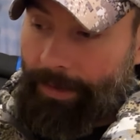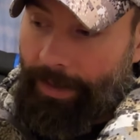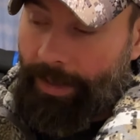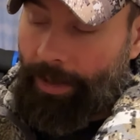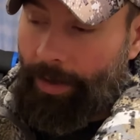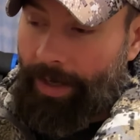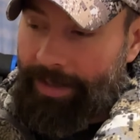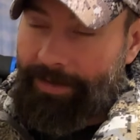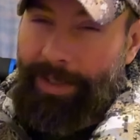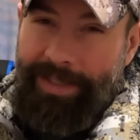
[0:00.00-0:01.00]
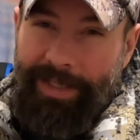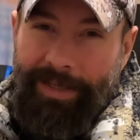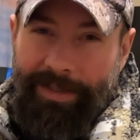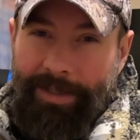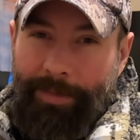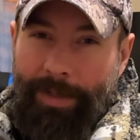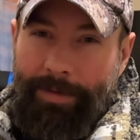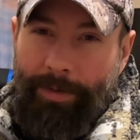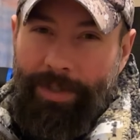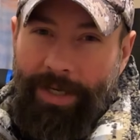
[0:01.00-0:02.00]
you know, that's why I say sometimes
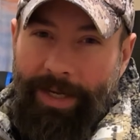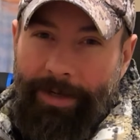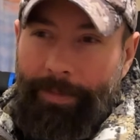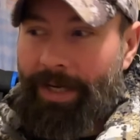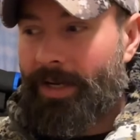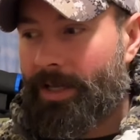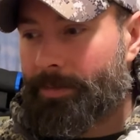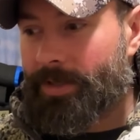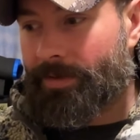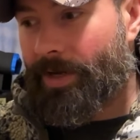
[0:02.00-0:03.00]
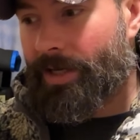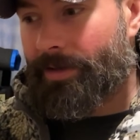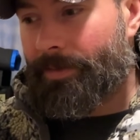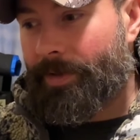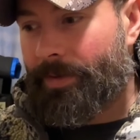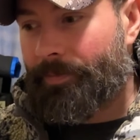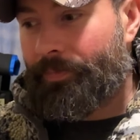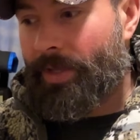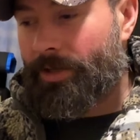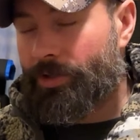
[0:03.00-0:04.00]
I wish I had a medium to like
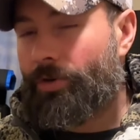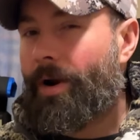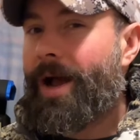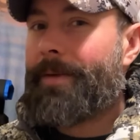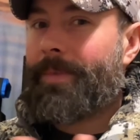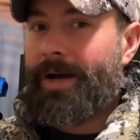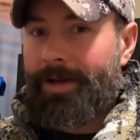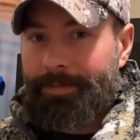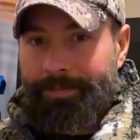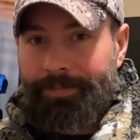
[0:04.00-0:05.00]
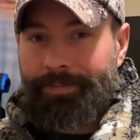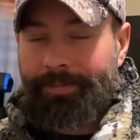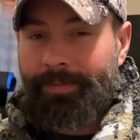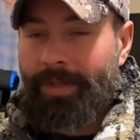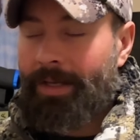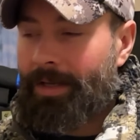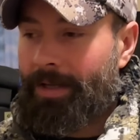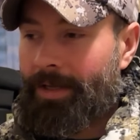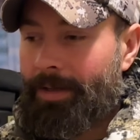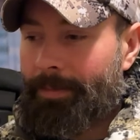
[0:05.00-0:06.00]
try
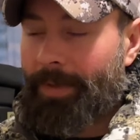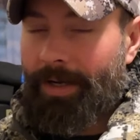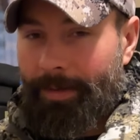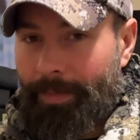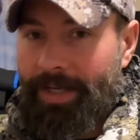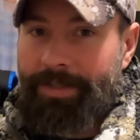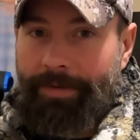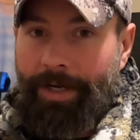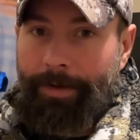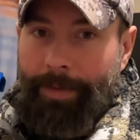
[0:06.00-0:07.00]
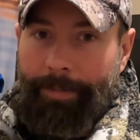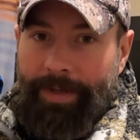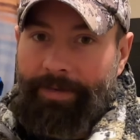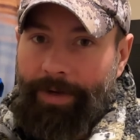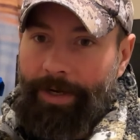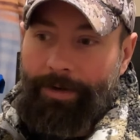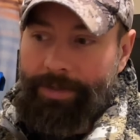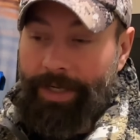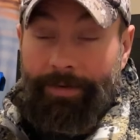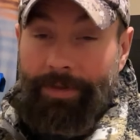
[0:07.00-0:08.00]
my base layer, my mid layers,
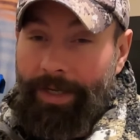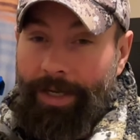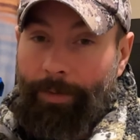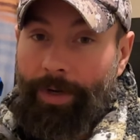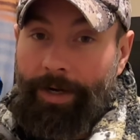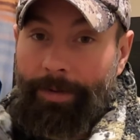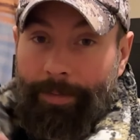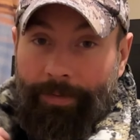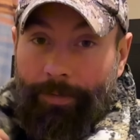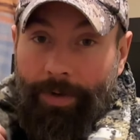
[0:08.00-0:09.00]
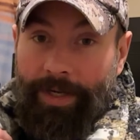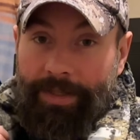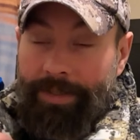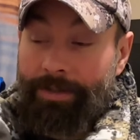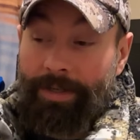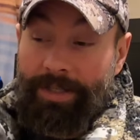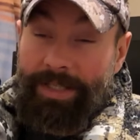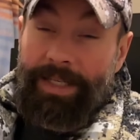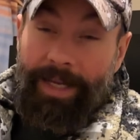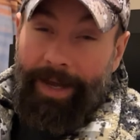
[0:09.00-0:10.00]
and everything I wear before I get this on to
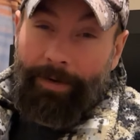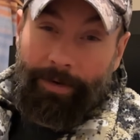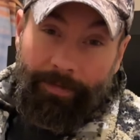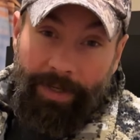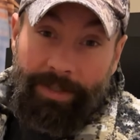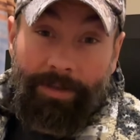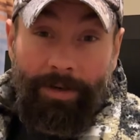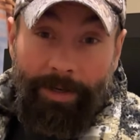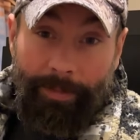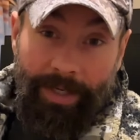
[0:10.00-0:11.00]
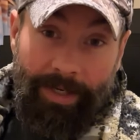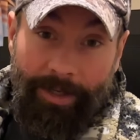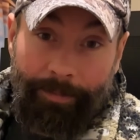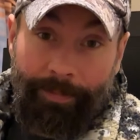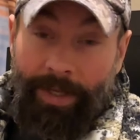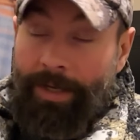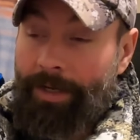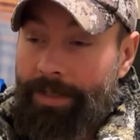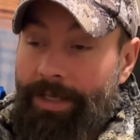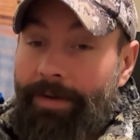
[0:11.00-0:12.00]
see how it fits on a medium.
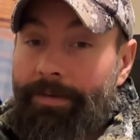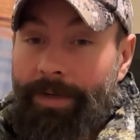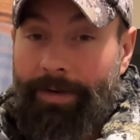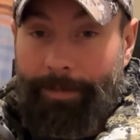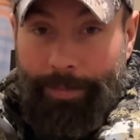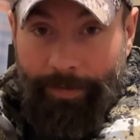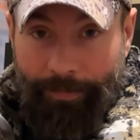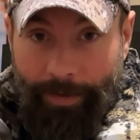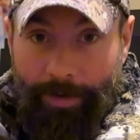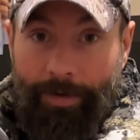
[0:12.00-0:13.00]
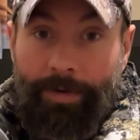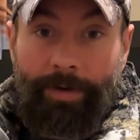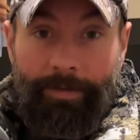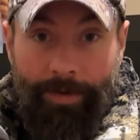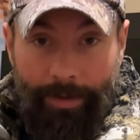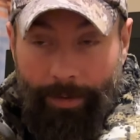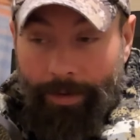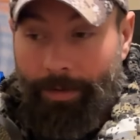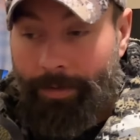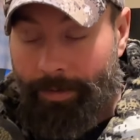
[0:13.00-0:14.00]
Because I'll prefer a
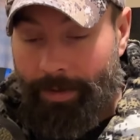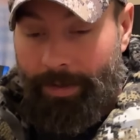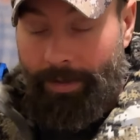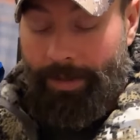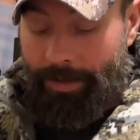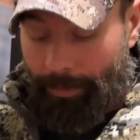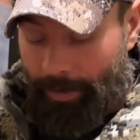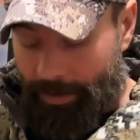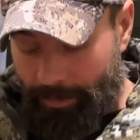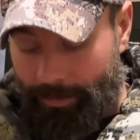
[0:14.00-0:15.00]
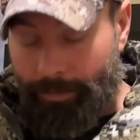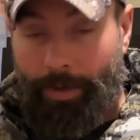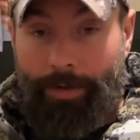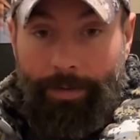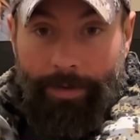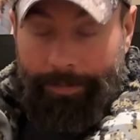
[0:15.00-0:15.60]
lower, not so much bulk.